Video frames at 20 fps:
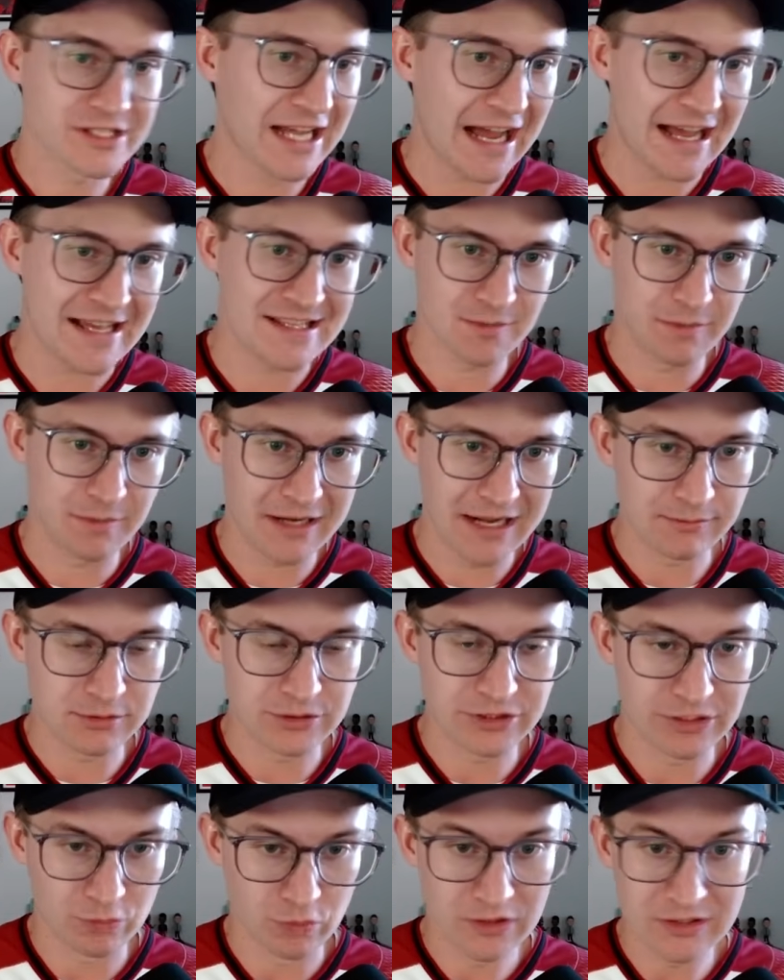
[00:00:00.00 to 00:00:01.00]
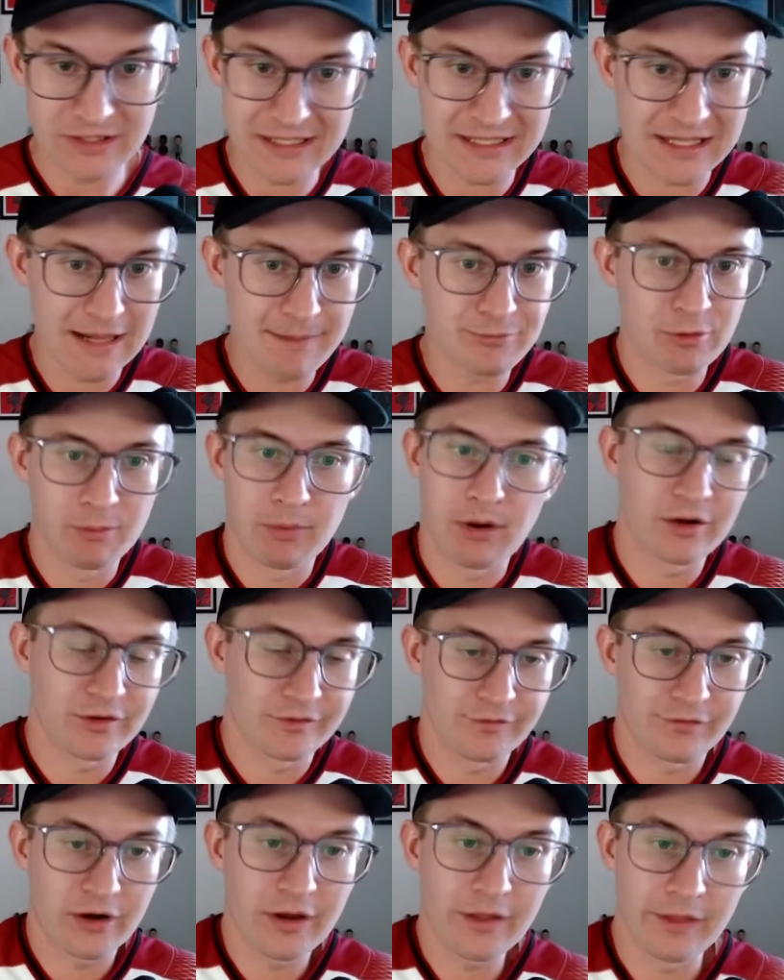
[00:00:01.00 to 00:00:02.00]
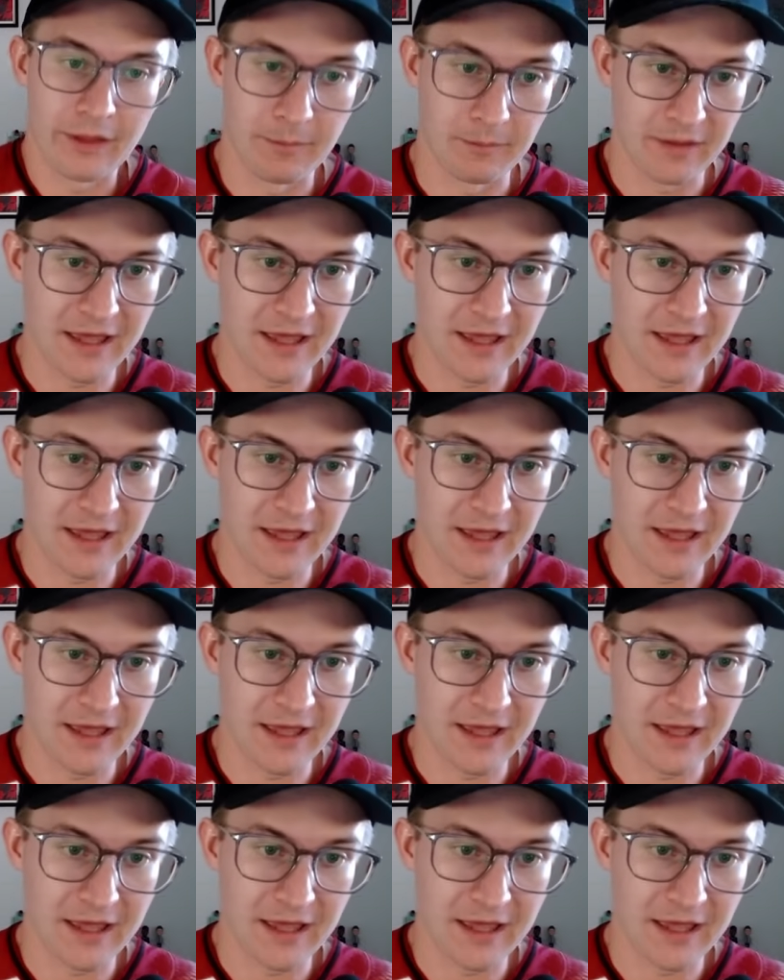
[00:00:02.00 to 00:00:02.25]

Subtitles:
guys have been able to really keep the ball in front of them